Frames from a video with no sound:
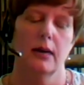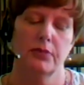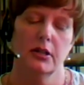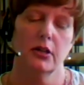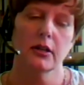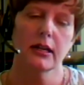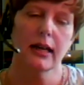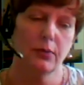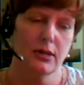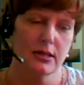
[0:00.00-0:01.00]
But the other thing
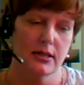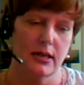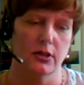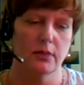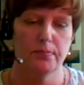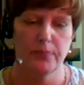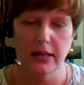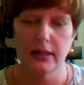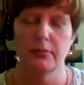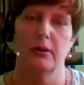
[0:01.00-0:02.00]
I will say, the other big
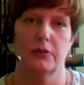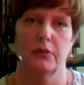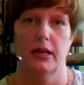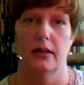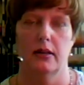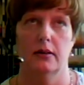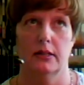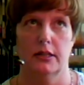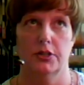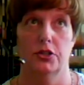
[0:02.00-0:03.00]
thing people have to pay
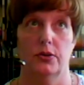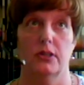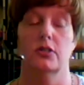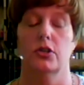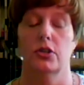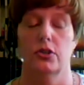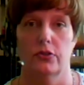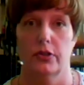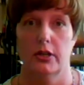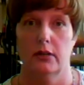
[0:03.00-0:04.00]
attention to is security.